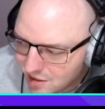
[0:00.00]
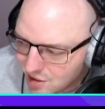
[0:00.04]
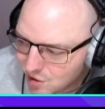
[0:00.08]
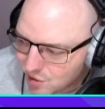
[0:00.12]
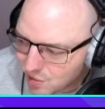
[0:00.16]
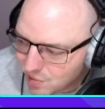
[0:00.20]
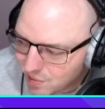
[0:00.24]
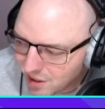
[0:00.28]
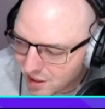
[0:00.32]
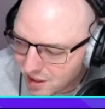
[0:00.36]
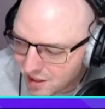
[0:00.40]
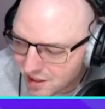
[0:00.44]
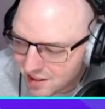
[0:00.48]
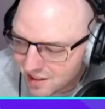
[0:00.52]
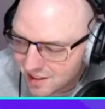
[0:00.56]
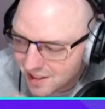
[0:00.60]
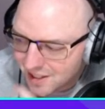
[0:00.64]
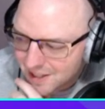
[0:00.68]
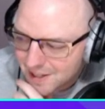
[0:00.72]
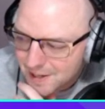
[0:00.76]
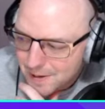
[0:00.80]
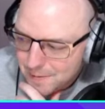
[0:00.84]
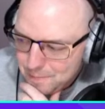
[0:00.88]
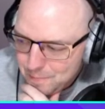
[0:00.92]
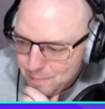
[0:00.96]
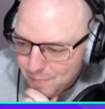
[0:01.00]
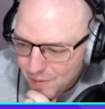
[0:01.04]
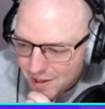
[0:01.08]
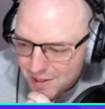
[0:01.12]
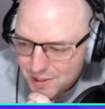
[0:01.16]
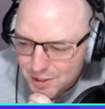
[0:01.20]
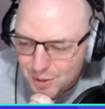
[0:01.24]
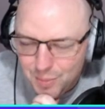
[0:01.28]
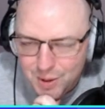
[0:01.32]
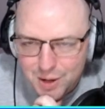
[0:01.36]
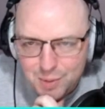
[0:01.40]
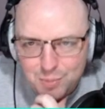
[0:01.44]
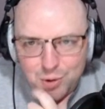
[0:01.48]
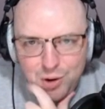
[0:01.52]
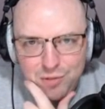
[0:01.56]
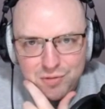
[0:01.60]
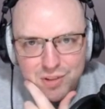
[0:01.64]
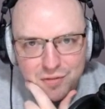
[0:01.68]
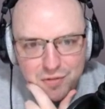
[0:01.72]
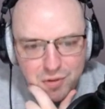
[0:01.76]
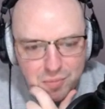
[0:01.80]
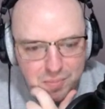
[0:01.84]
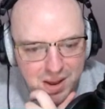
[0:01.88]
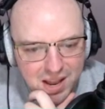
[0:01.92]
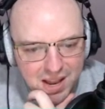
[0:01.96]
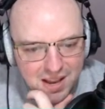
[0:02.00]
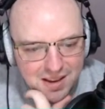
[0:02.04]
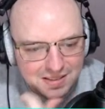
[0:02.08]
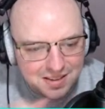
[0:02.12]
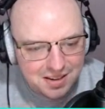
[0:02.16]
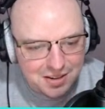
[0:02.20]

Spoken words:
to people I've never met.